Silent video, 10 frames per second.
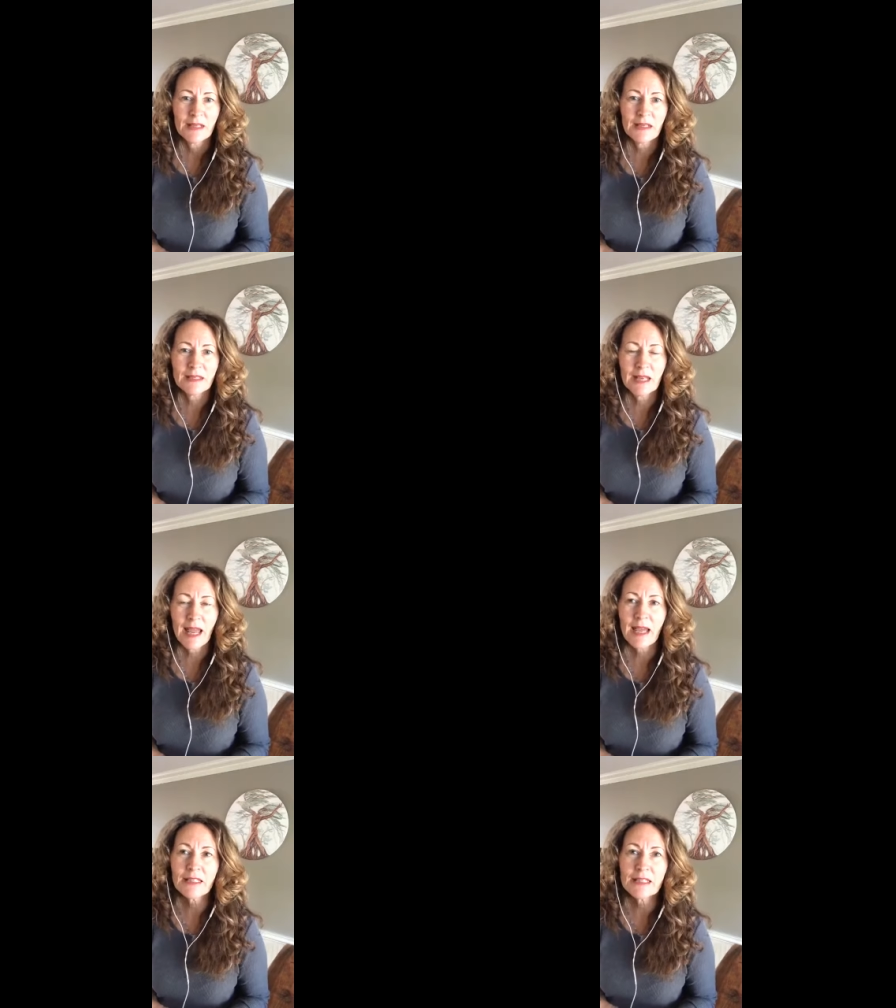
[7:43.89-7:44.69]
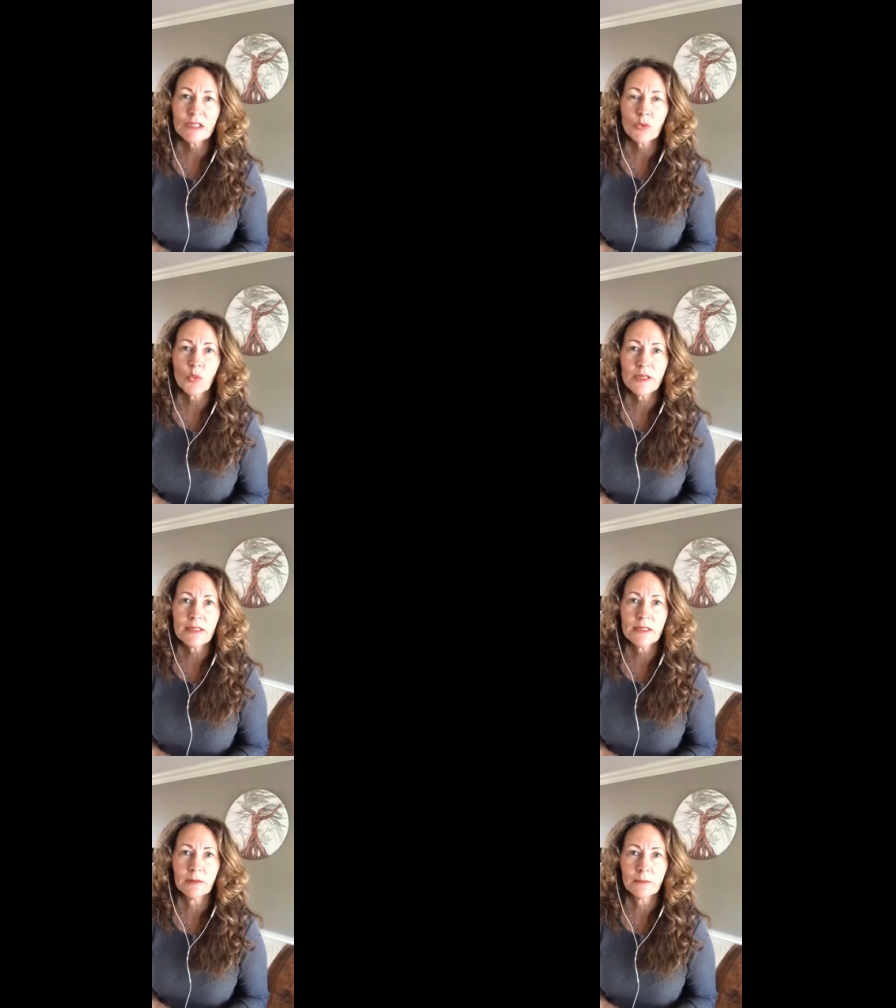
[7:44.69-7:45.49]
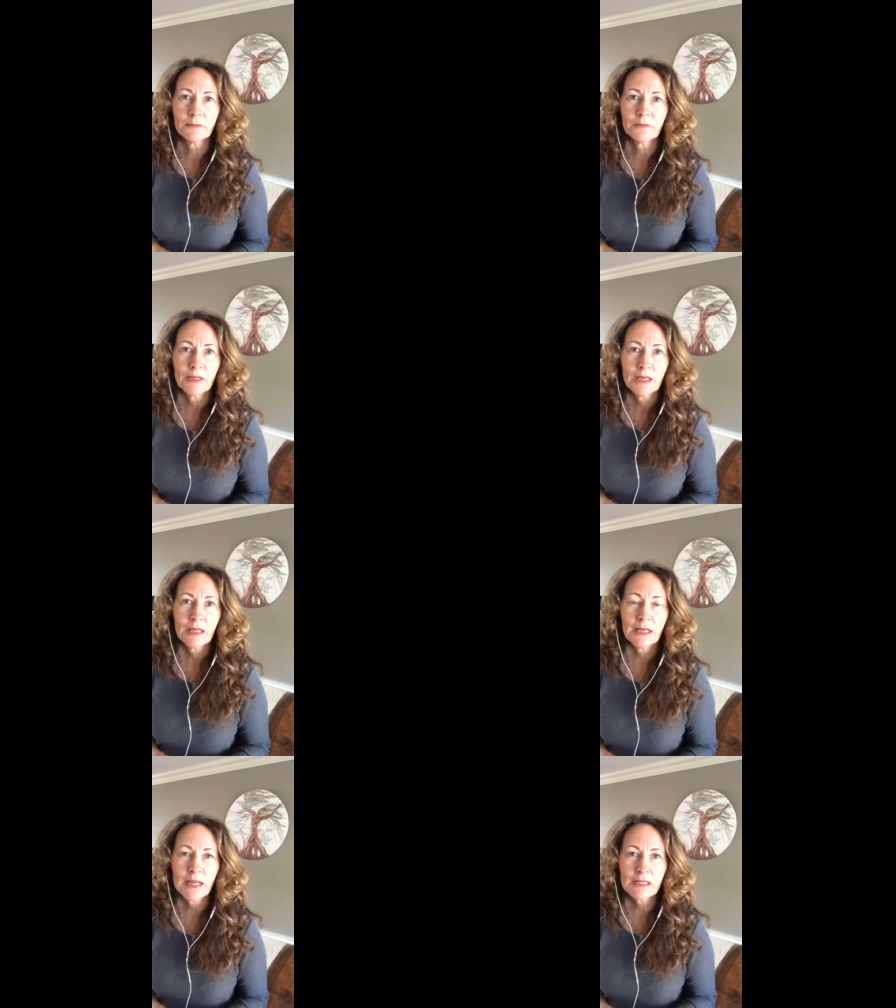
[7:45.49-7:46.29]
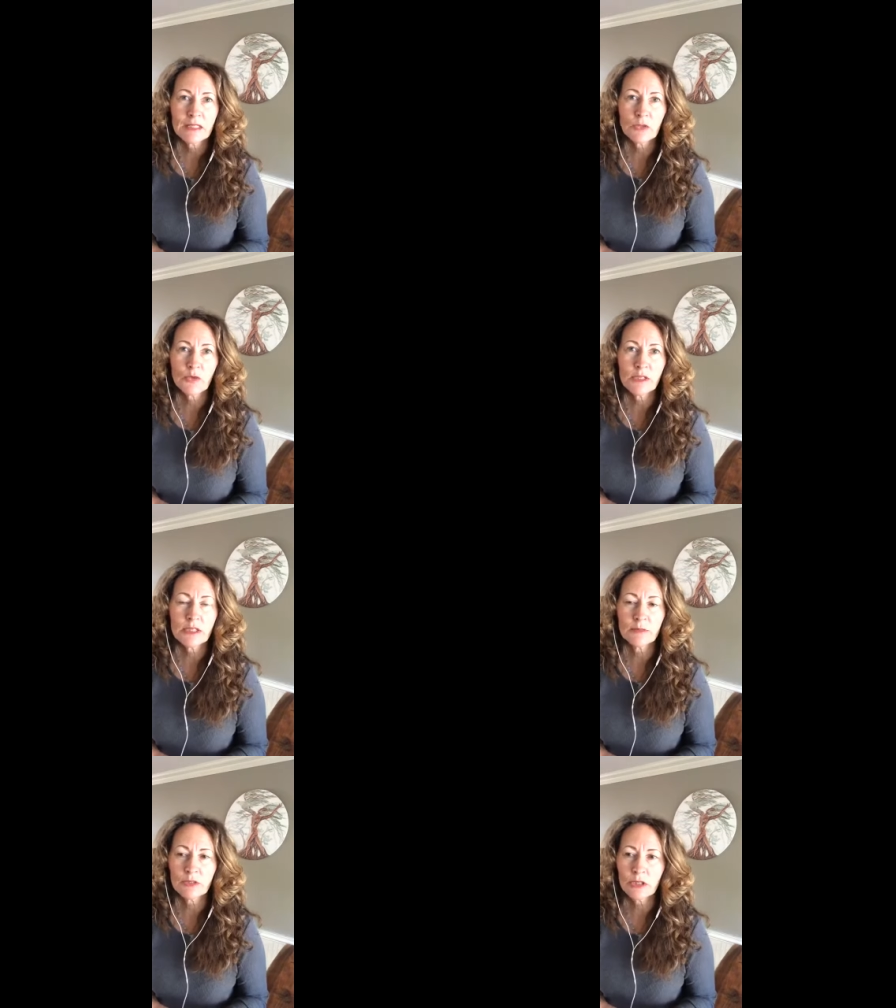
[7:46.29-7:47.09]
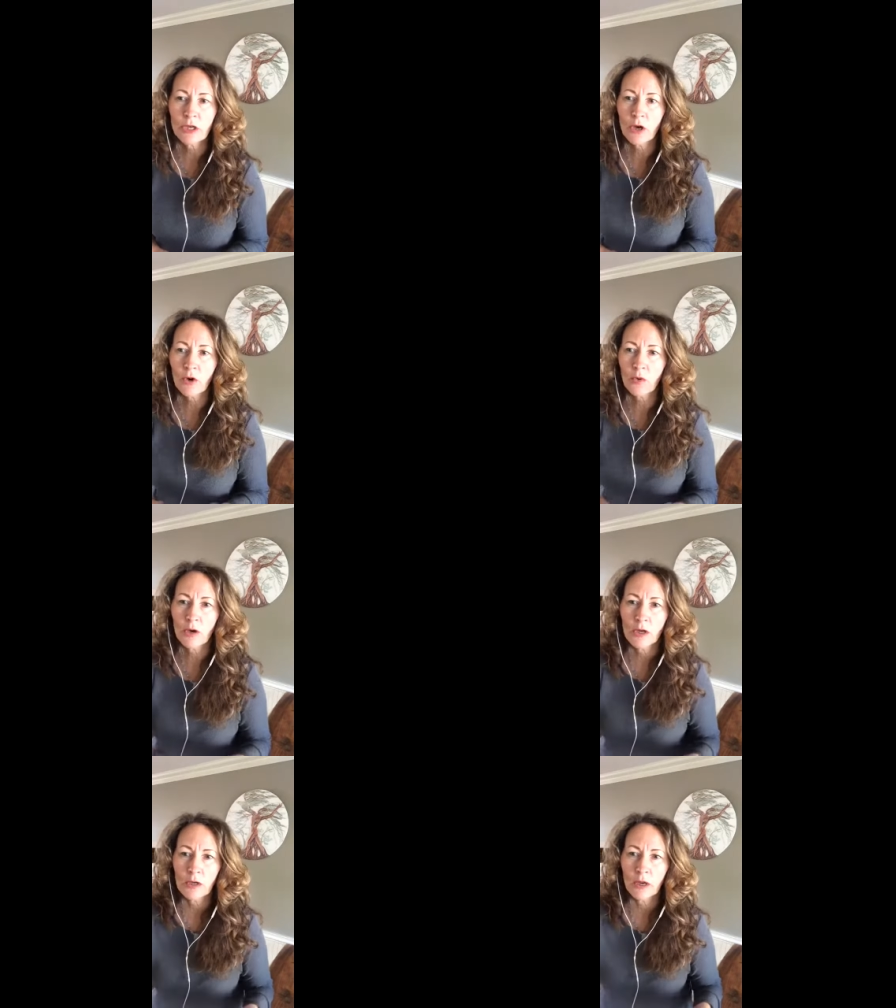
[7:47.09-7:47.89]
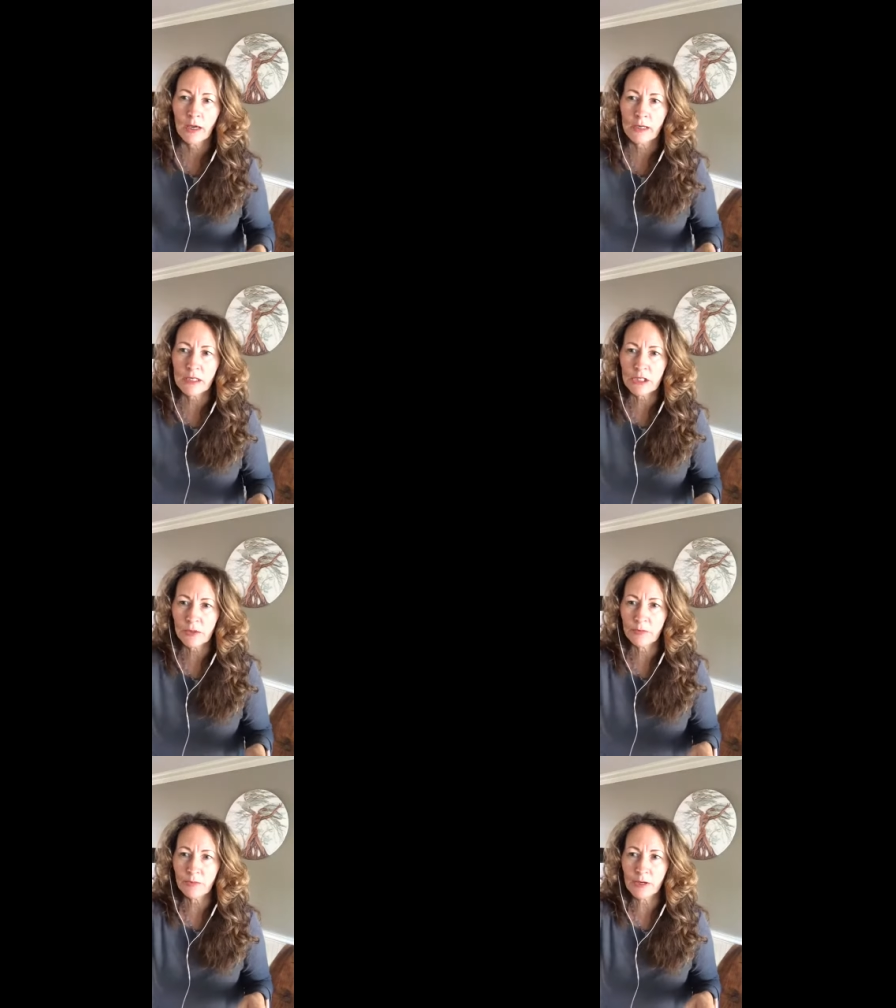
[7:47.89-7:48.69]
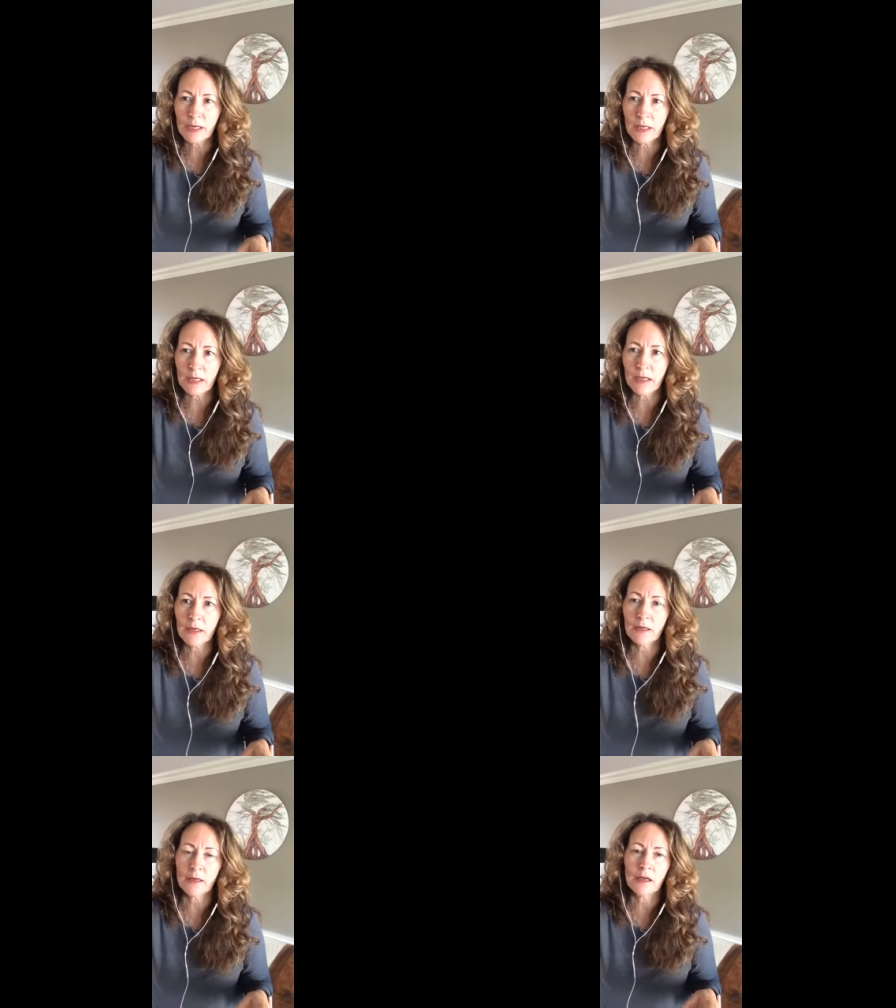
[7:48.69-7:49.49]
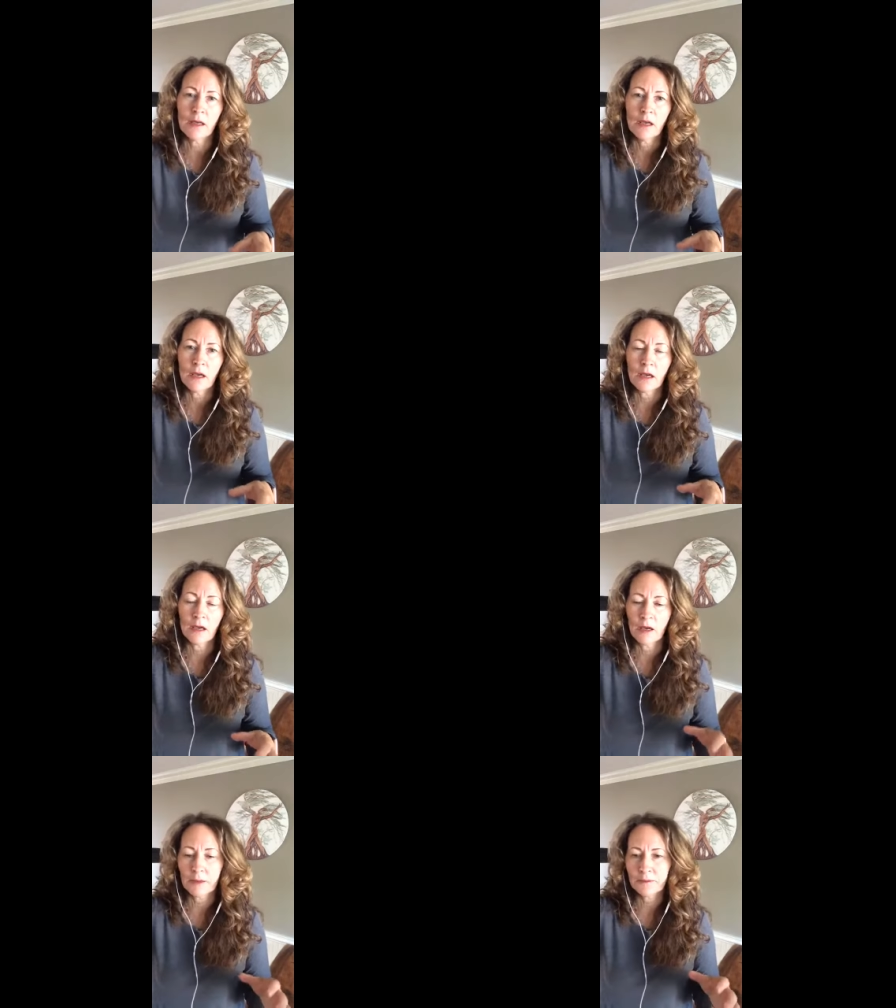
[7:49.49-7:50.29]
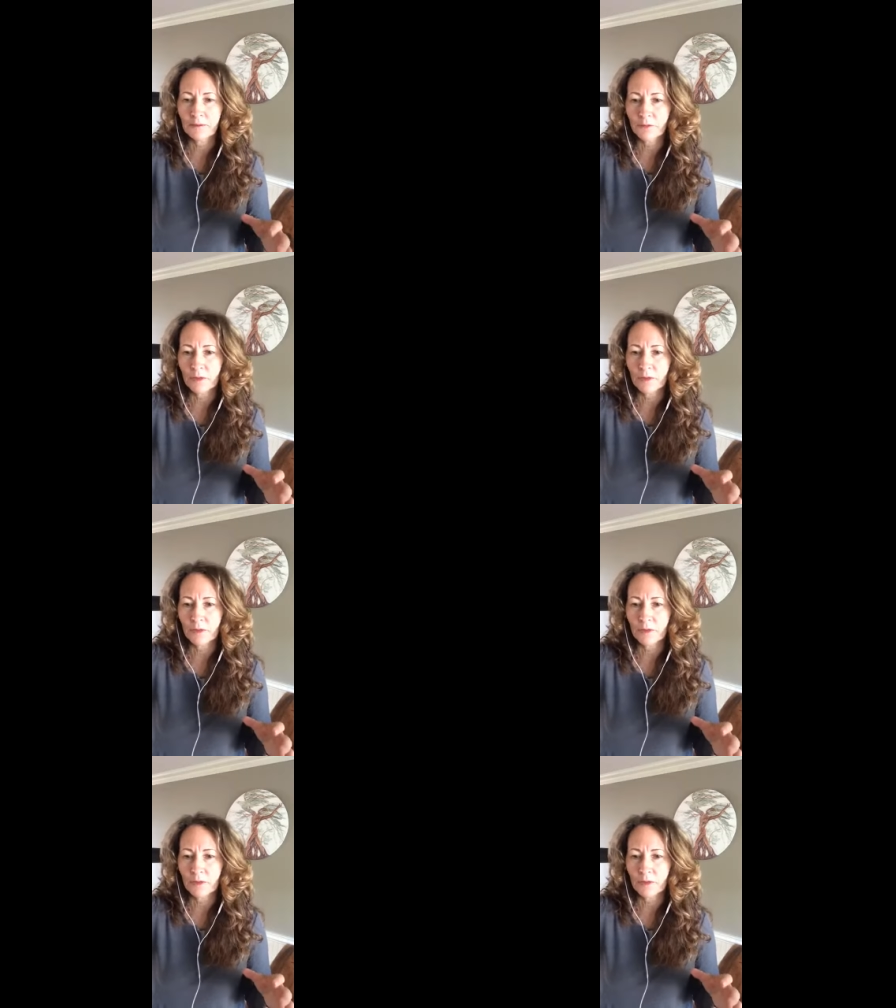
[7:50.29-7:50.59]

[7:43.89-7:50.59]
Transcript: is it has this wisdom it has this wisdom to know I need to bring in, uh,